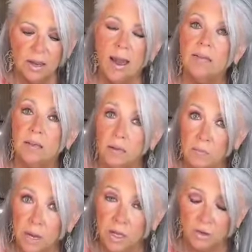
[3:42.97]
I did
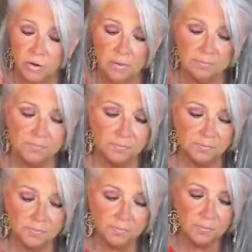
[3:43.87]
butter
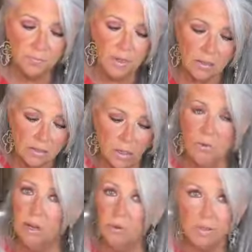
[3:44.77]
it. So
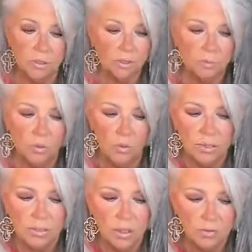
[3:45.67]
now we're just going to pour
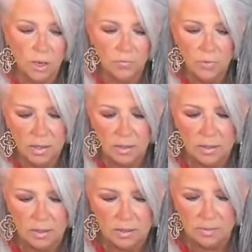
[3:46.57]
this on over in
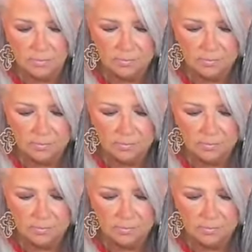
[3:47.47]
this.